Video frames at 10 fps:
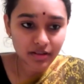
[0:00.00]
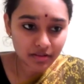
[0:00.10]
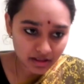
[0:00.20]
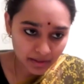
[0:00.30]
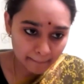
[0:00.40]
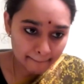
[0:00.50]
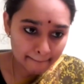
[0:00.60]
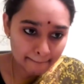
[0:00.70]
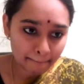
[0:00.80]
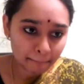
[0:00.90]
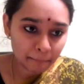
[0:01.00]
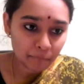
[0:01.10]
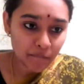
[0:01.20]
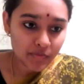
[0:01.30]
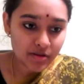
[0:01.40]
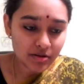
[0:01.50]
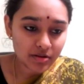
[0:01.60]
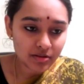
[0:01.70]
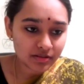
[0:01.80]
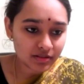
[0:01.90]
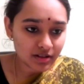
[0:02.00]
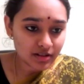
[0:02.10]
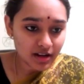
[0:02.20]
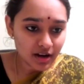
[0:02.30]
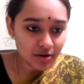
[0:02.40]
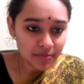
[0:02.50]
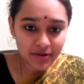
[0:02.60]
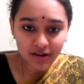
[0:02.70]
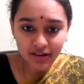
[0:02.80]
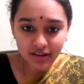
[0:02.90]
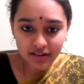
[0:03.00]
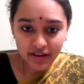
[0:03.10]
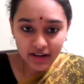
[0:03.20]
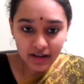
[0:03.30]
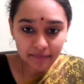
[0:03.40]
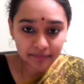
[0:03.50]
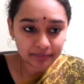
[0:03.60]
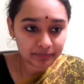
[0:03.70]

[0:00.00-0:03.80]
Okay, so I hope you all are ready.